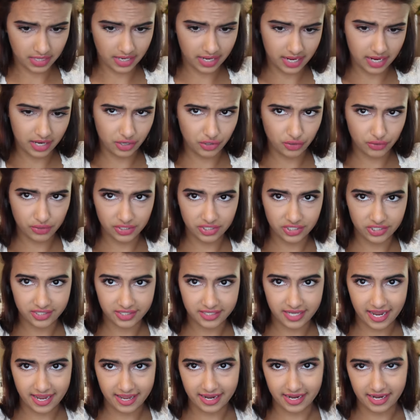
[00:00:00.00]
And you can
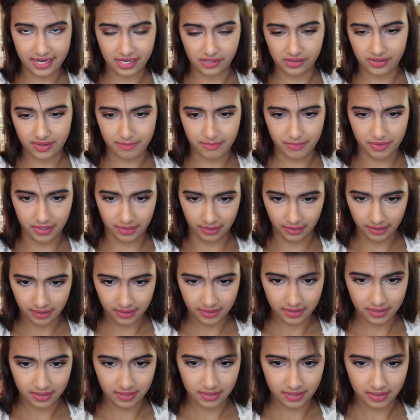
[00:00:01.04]
just take any clip and
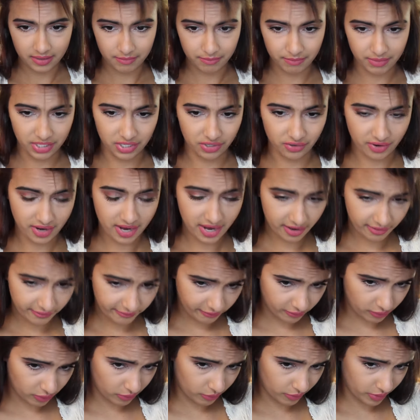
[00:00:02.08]
pin your hair
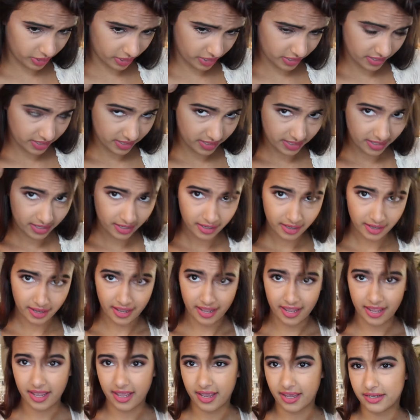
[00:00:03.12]
forward,
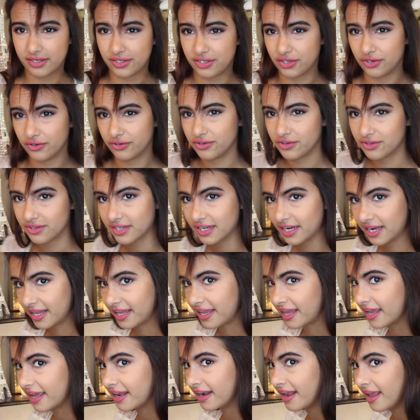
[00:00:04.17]
and you're just gonna
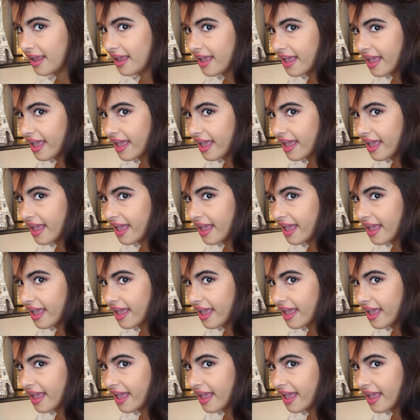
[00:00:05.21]
get